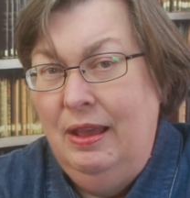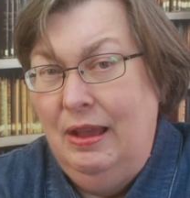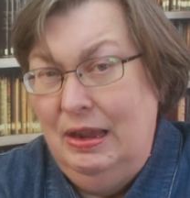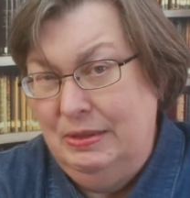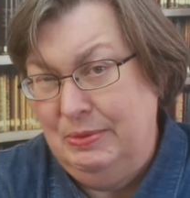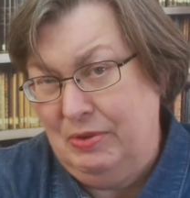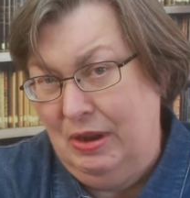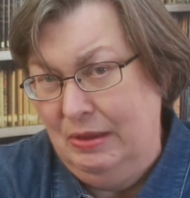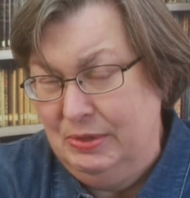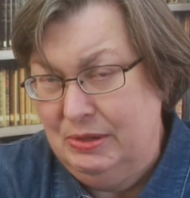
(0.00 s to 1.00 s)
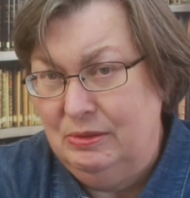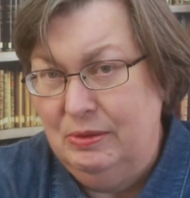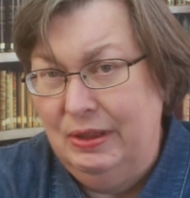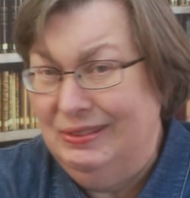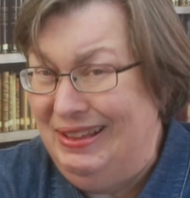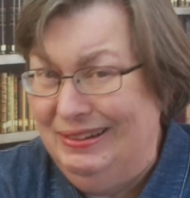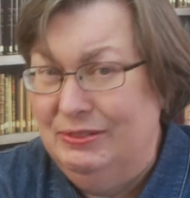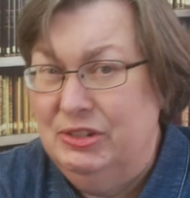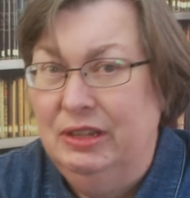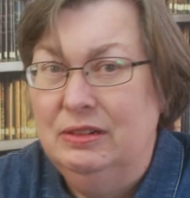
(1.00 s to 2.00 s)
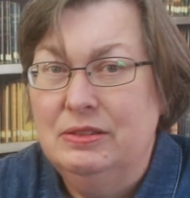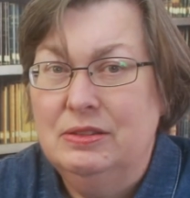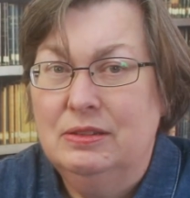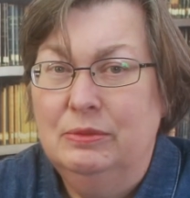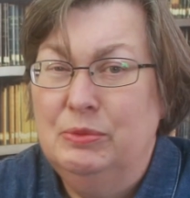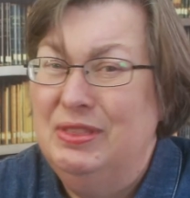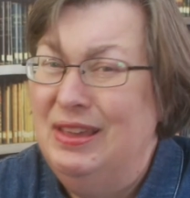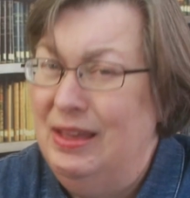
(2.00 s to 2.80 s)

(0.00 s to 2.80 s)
I subscribe to a lot of channels with